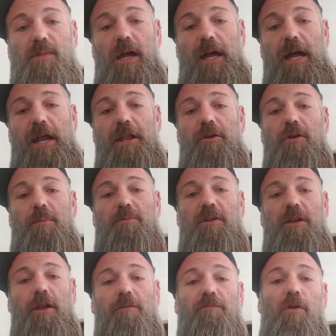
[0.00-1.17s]
I got
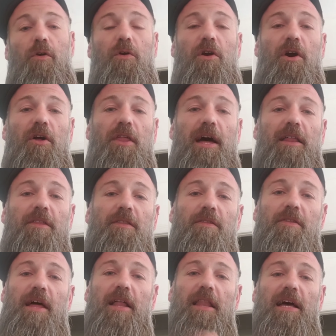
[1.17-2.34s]
interrupted on a phone call, that
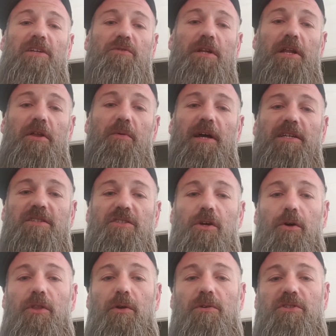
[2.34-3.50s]
last one. Anyways,
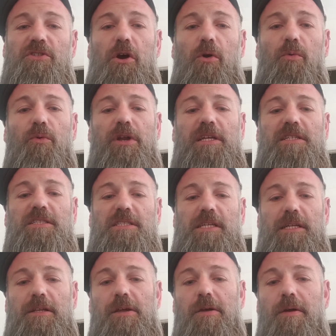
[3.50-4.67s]
so there was no
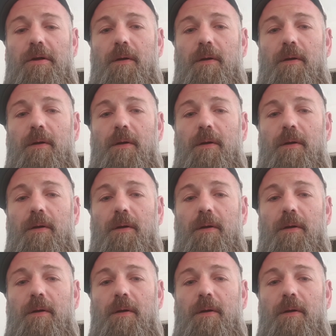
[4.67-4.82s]
reason